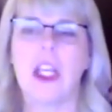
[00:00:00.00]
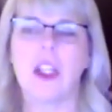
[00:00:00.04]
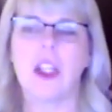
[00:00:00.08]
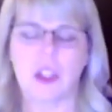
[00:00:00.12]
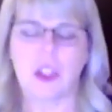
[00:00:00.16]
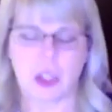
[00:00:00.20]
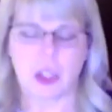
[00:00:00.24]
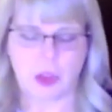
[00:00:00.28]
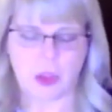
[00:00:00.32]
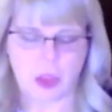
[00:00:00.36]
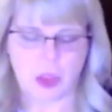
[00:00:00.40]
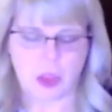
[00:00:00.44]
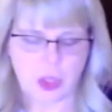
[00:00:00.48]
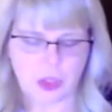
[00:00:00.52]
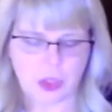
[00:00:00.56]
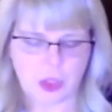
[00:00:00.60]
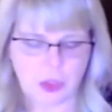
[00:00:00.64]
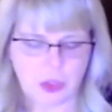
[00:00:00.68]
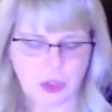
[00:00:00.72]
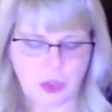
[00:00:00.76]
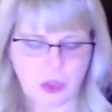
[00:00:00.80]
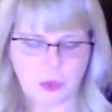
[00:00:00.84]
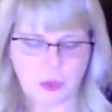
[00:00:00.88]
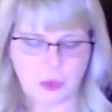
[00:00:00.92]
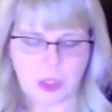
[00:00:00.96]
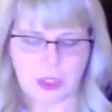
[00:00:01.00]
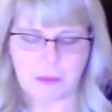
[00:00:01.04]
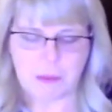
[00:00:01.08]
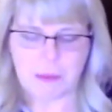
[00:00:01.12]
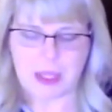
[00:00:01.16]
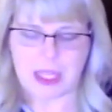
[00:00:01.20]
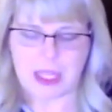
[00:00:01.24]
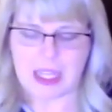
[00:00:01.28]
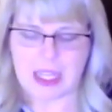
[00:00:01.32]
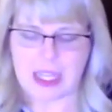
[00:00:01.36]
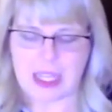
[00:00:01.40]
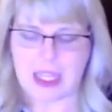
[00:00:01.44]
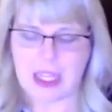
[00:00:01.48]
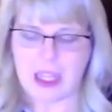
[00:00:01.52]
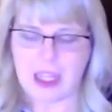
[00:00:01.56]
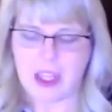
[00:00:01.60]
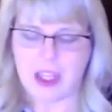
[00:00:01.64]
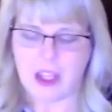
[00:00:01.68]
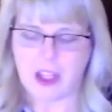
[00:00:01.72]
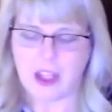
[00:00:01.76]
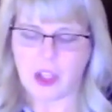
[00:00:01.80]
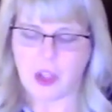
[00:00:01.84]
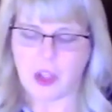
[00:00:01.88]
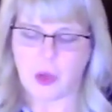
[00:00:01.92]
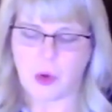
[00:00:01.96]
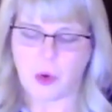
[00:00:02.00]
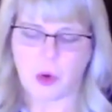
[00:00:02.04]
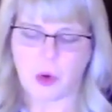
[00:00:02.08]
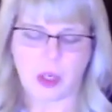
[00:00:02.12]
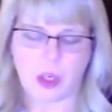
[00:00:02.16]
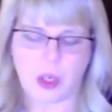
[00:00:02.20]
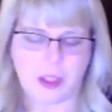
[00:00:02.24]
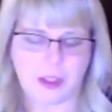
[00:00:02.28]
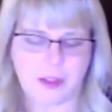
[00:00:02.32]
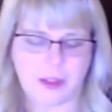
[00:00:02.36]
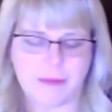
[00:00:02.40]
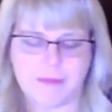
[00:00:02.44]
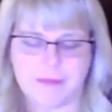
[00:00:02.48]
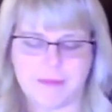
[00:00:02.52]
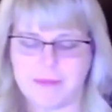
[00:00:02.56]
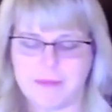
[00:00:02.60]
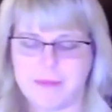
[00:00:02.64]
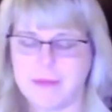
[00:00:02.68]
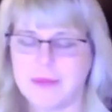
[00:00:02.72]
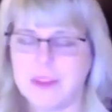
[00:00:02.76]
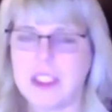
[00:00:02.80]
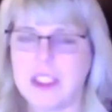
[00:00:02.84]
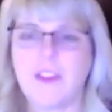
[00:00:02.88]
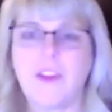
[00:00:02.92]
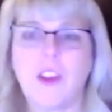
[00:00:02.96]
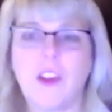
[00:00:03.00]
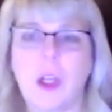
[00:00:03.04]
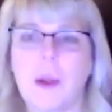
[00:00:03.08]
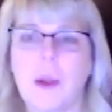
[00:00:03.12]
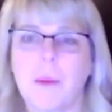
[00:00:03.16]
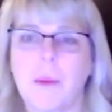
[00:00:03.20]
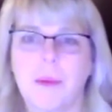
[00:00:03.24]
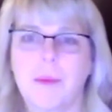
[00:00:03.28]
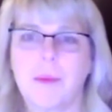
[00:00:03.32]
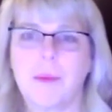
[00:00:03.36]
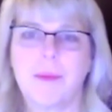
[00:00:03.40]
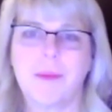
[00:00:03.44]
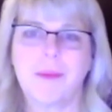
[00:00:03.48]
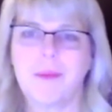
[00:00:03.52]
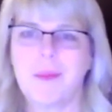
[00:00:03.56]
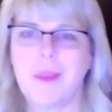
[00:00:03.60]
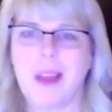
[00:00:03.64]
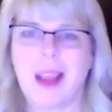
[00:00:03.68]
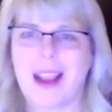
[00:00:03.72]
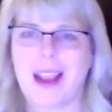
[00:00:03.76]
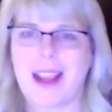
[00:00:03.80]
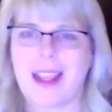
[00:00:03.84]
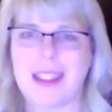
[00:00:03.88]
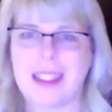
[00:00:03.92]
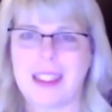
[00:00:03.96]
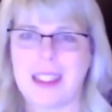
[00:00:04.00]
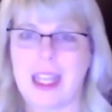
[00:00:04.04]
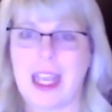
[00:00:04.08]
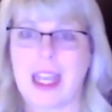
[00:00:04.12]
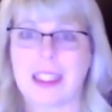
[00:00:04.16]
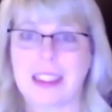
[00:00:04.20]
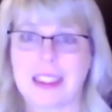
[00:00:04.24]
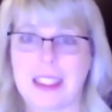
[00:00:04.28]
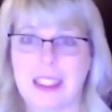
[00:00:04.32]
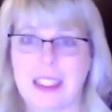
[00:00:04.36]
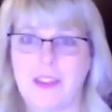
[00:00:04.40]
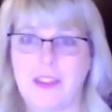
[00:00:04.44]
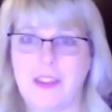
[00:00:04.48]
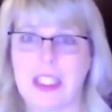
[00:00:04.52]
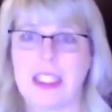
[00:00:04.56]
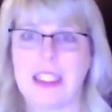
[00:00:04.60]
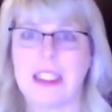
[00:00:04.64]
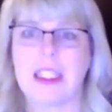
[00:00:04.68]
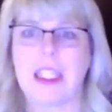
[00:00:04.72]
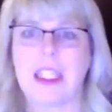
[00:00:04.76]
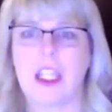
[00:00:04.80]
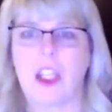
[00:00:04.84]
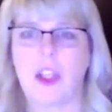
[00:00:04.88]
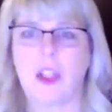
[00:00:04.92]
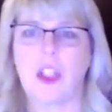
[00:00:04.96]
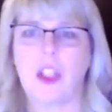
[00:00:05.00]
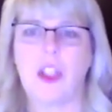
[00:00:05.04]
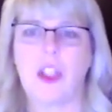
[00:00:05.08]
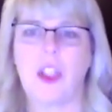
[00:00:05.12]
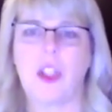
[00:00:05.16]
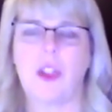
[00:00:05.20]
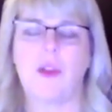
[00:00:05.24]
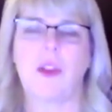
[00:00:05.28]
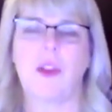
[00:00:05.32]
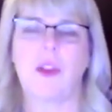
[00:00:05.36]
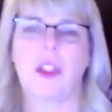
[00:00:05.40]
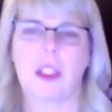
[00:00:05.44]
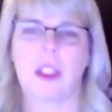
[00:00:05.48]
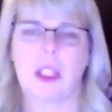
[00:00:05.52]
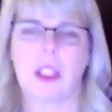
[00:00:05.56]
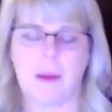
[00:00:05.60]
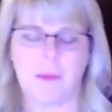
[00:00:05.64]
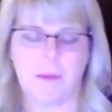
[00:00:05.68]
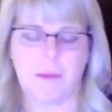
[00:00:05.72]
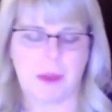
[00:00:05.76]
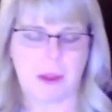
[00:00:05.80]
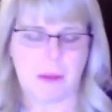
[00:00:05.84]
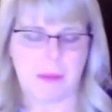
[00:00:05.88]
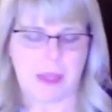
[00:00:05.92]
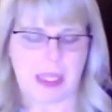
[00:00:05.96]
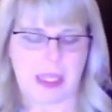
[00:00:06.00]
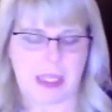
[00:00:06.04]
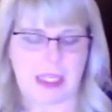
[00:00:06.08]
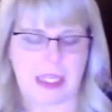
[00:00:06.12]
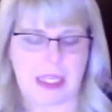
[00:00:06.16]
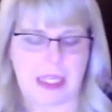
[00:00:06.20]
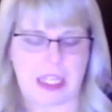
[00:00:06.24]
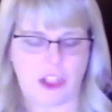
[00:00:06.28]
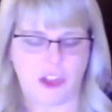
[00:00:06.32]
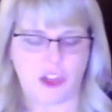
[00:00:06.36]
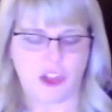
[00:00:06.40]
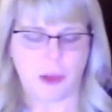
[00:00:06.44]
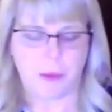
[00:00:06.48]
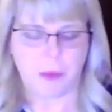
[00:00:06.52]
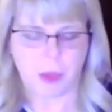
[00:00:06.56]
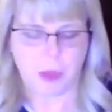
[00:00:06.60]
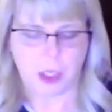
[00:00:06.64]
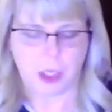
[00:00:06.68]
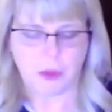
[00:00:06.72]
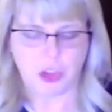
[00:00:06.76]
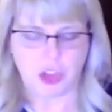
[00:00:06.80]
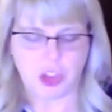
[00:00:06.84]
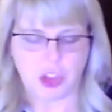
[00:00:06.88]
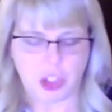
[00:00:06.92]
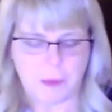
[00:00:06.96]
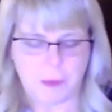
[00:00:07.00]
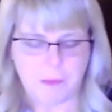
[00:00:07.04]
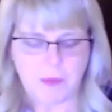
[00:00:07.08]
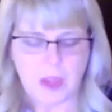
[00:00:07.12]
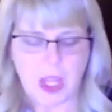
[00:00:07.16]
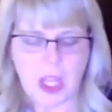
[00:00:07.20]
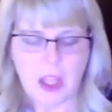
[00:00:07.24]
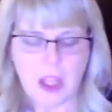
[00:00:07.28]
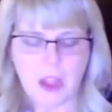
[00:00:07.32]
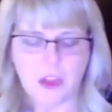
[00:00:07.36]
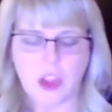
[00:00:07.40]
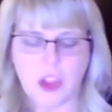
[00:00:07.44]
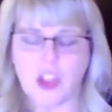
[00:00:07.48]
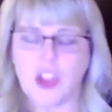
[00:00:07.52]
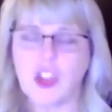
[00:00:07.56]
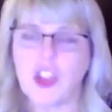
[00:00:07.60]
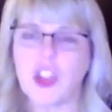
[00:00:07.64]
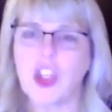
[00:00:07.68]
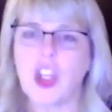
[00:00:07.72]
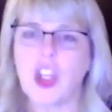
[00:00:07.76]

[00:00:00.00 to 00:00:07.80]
So those would be your different activities that you can use to implement each approach. The